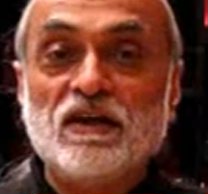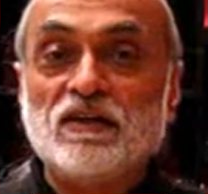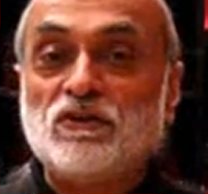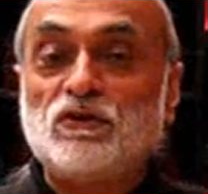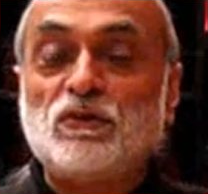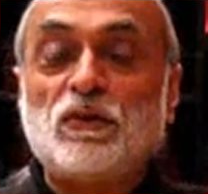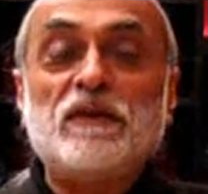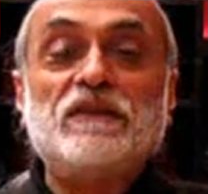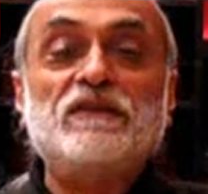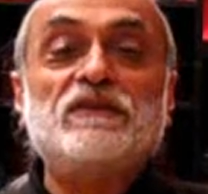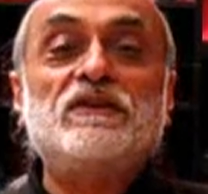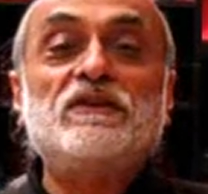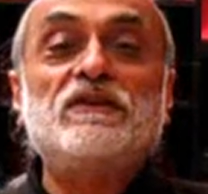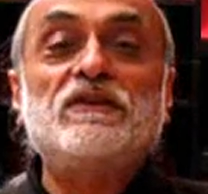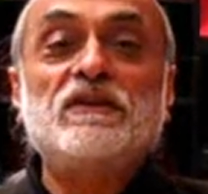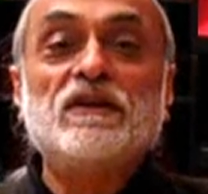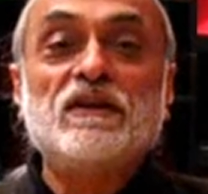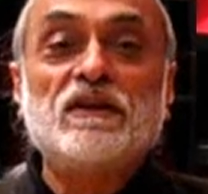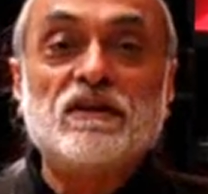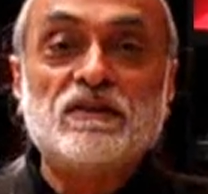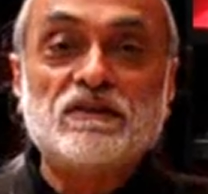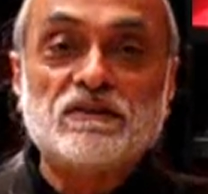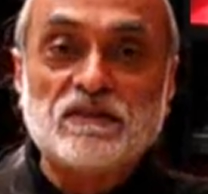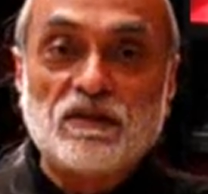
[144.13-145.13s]
20
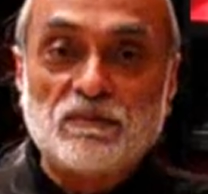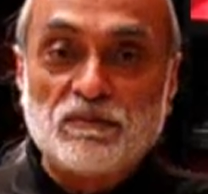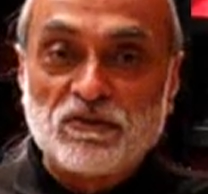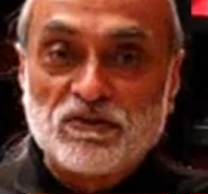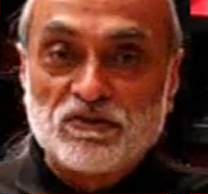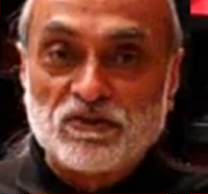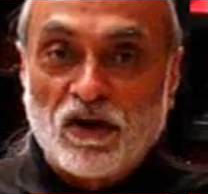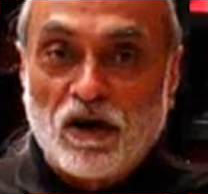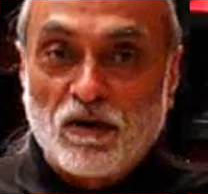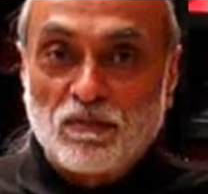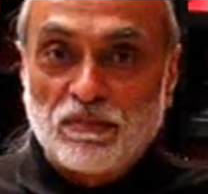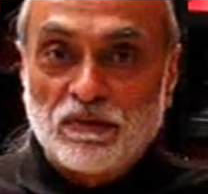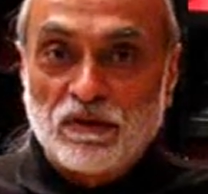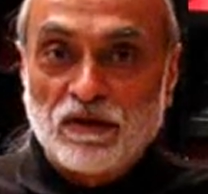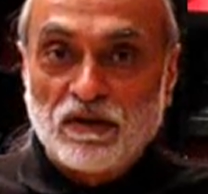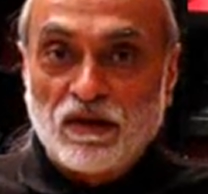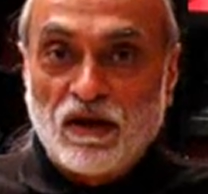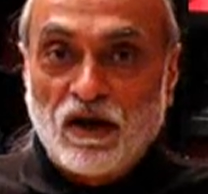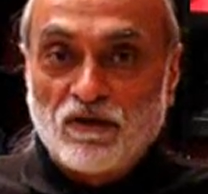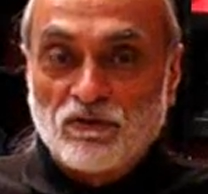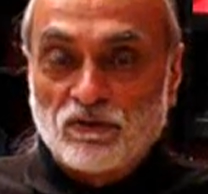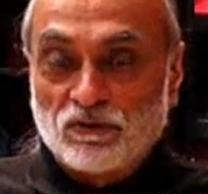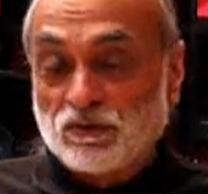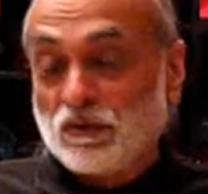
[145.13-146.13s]
years I've been sharpening
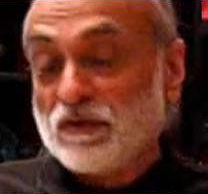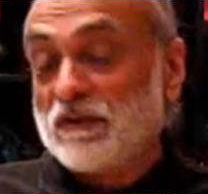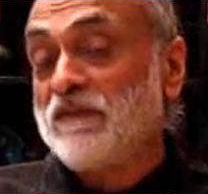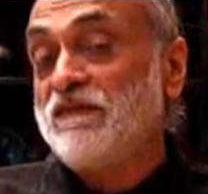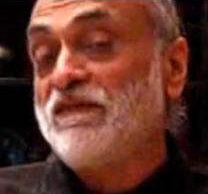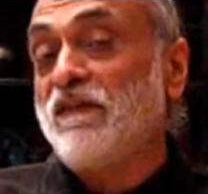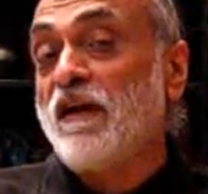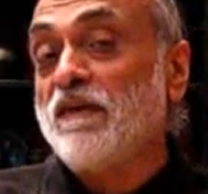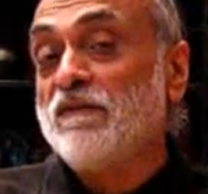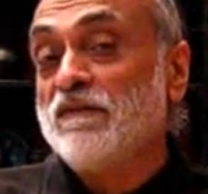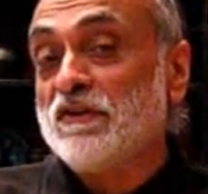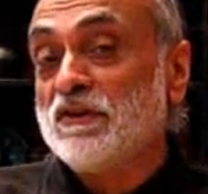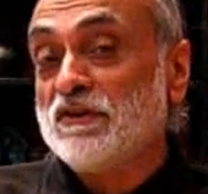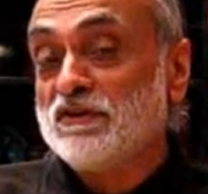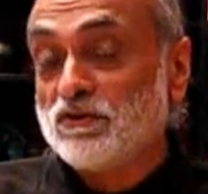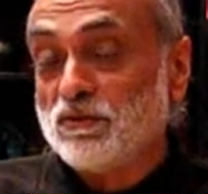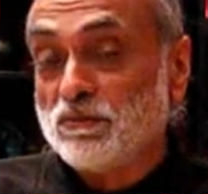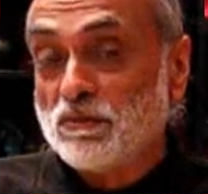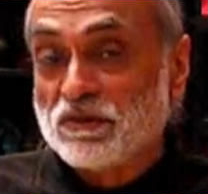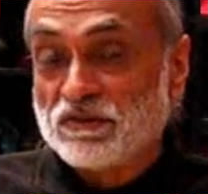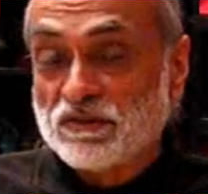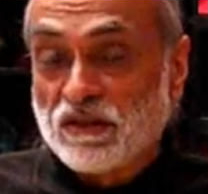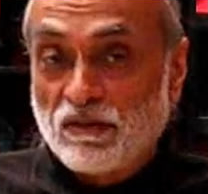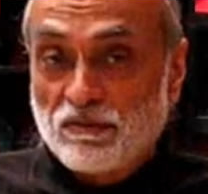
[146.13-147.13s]
knives, or 25 years
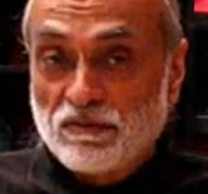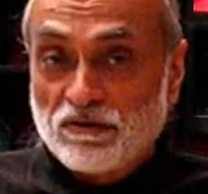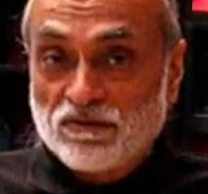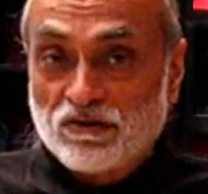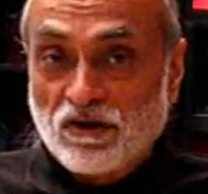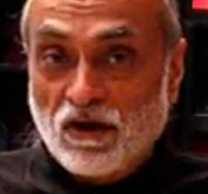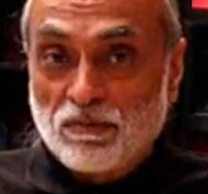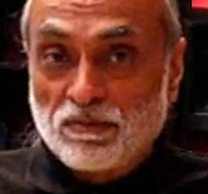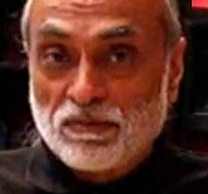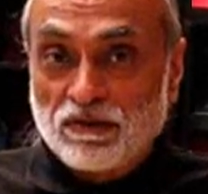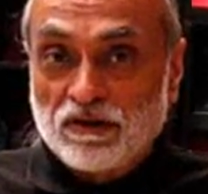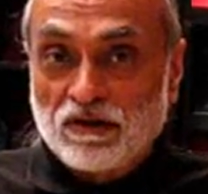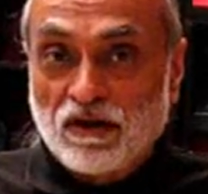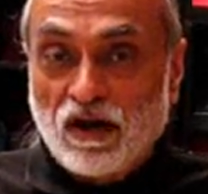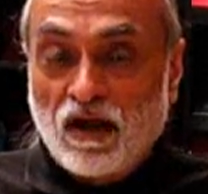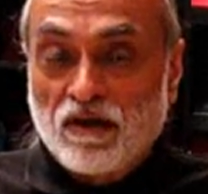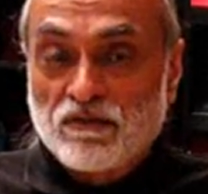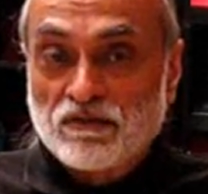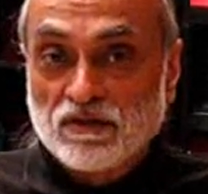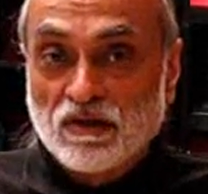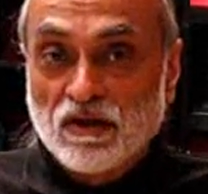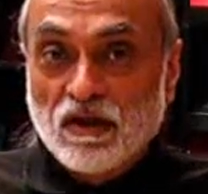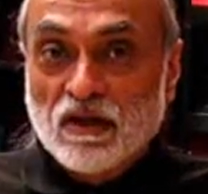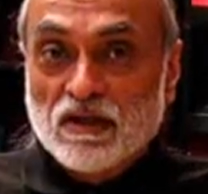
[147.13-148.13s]
almost now I've been sharpening
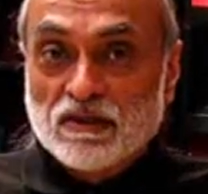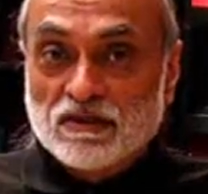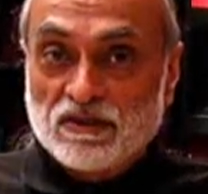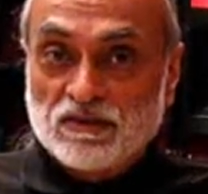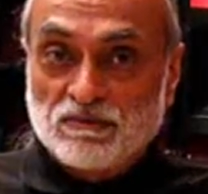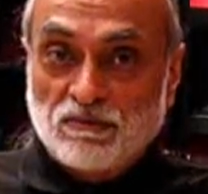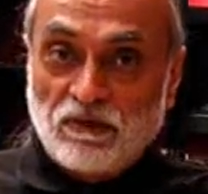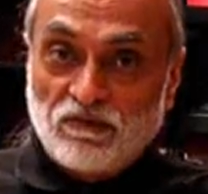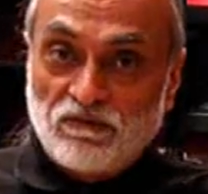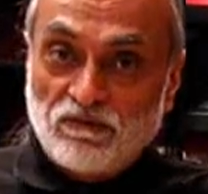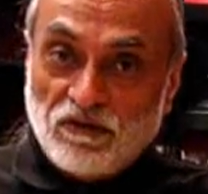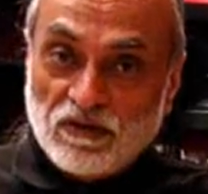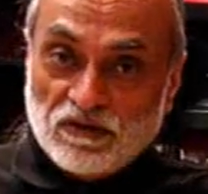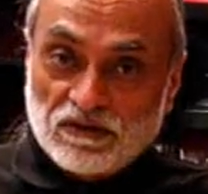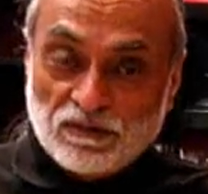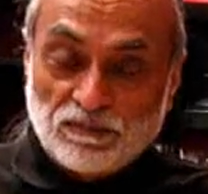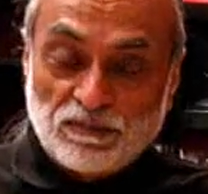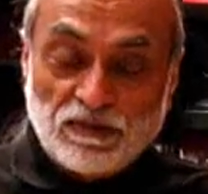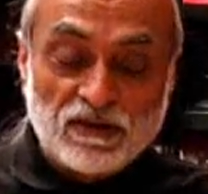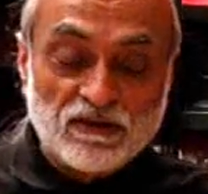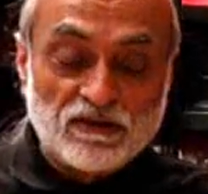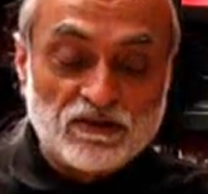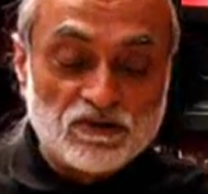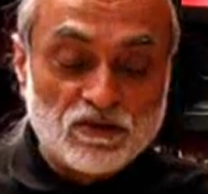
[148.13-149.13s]
knives since my first
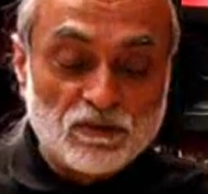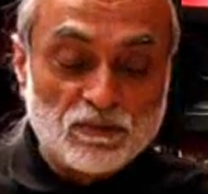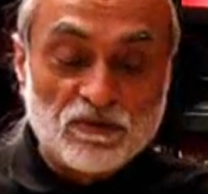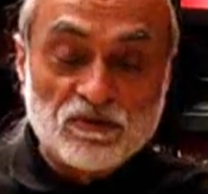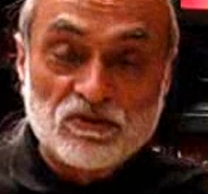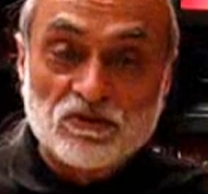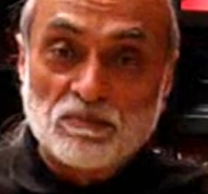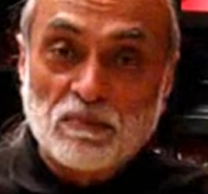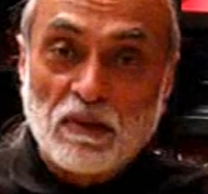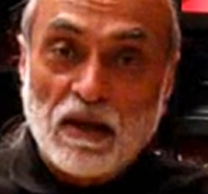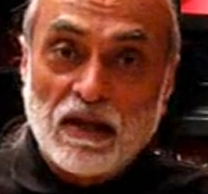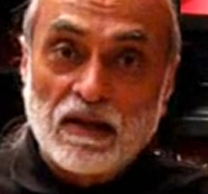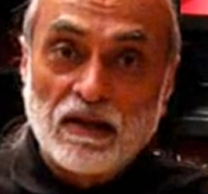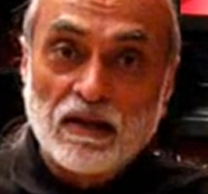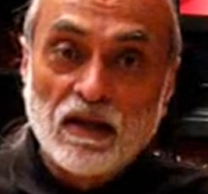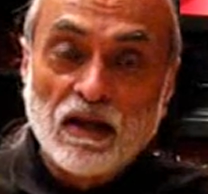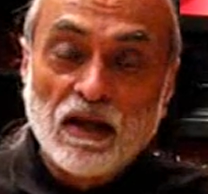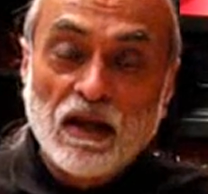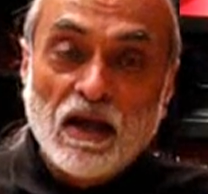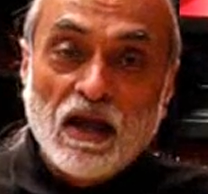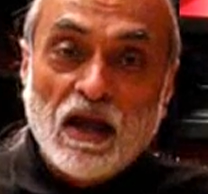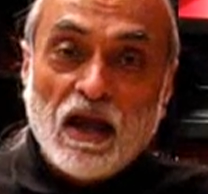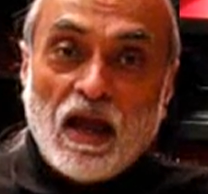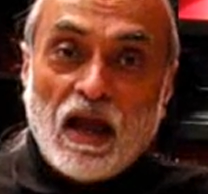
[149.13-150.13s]
apprenticeship in Japan,
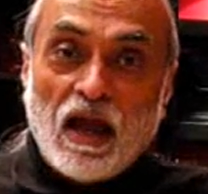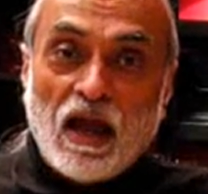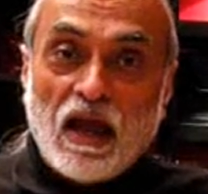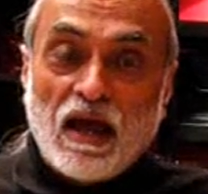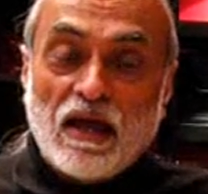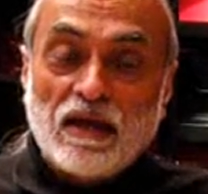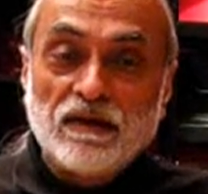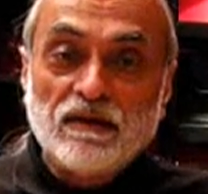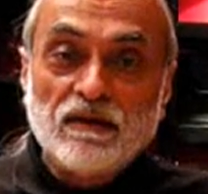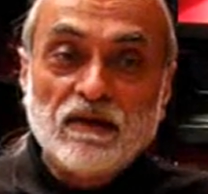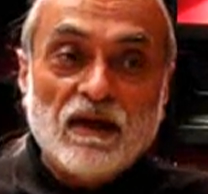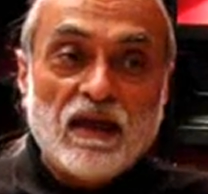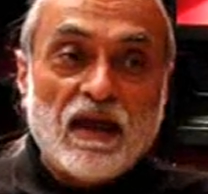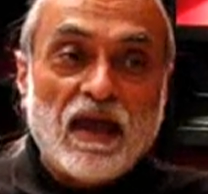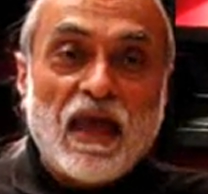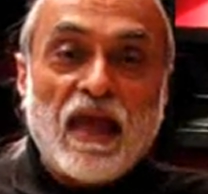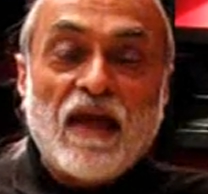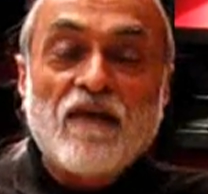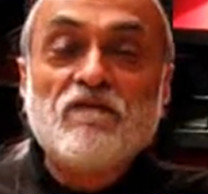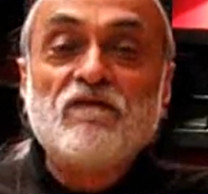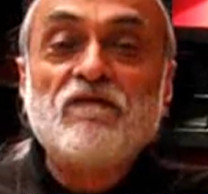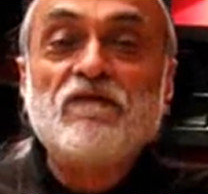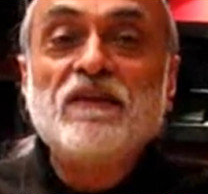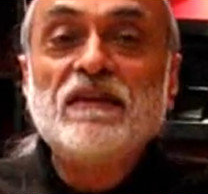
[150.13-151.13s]
and
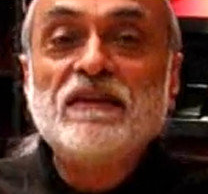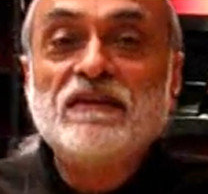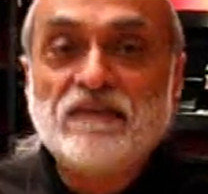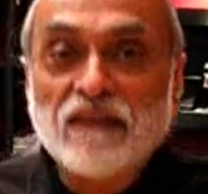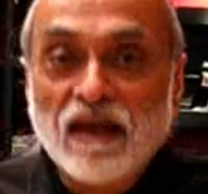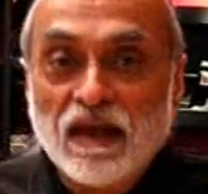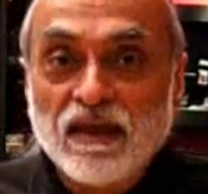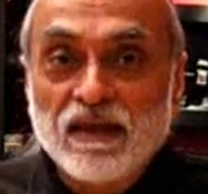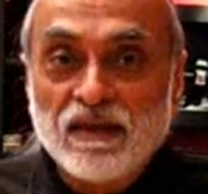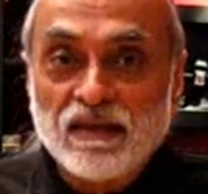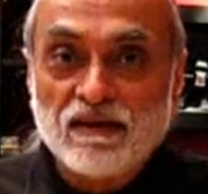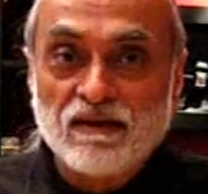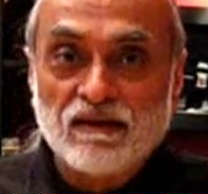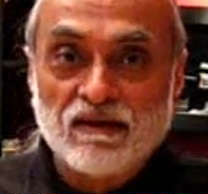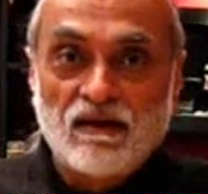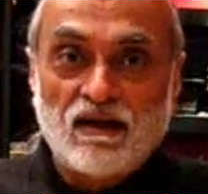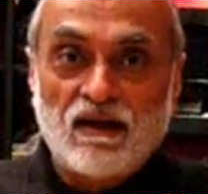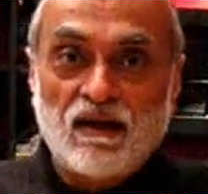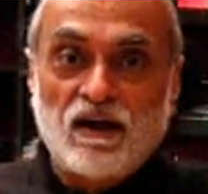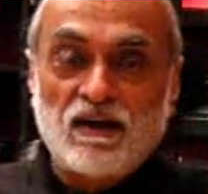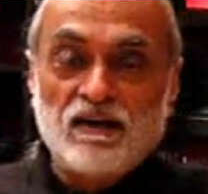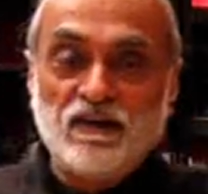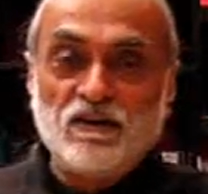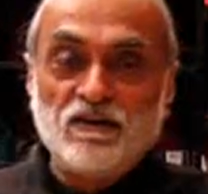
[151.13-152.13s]
every day
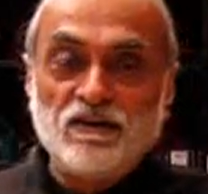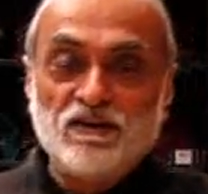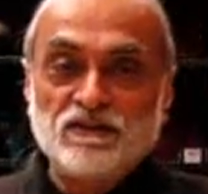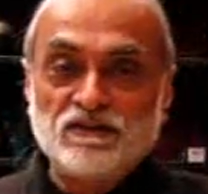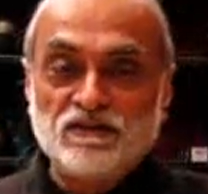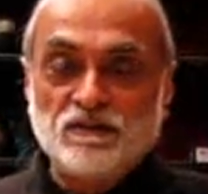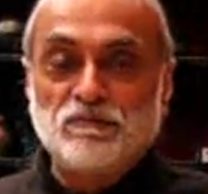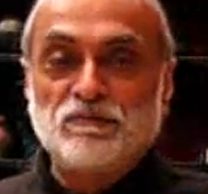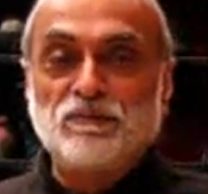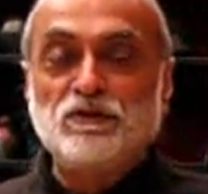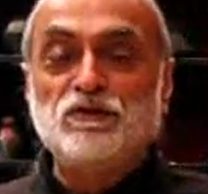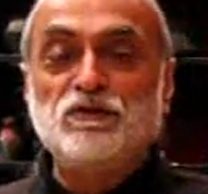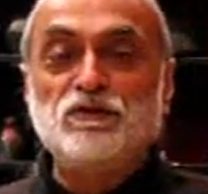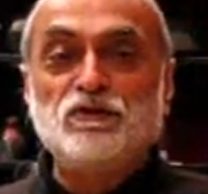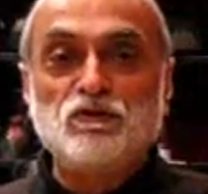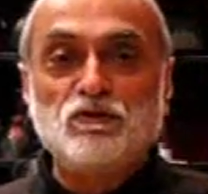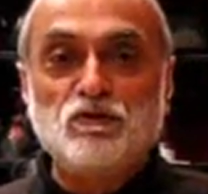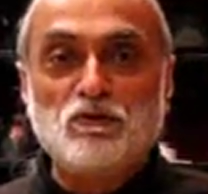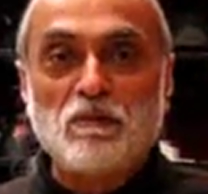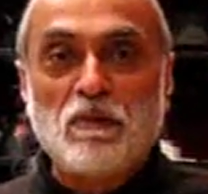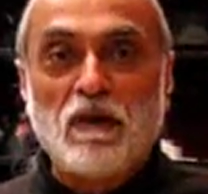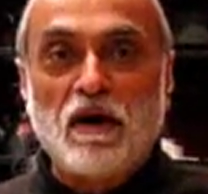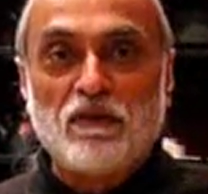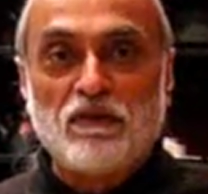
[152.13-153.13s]
I learn something
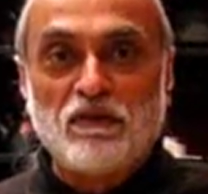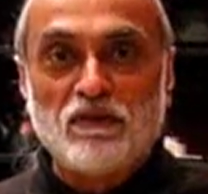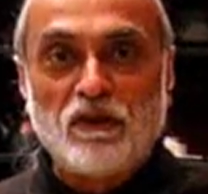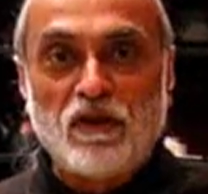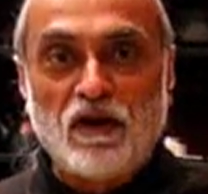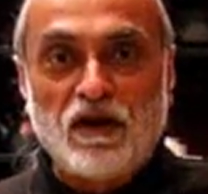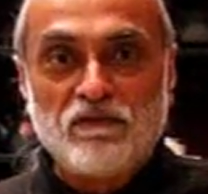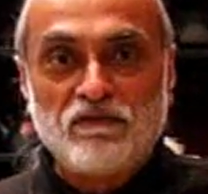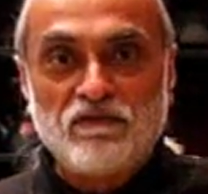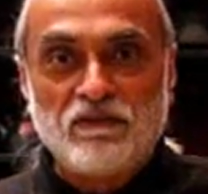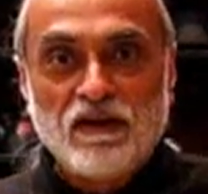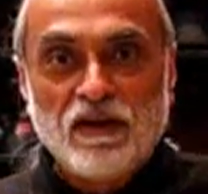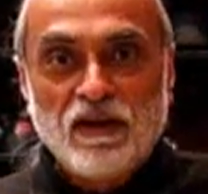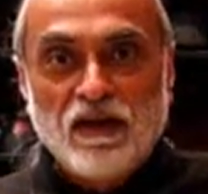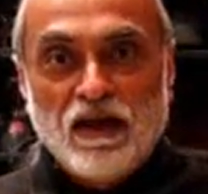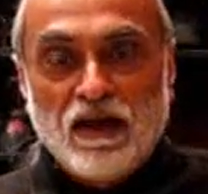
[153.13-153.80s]
new about the knife.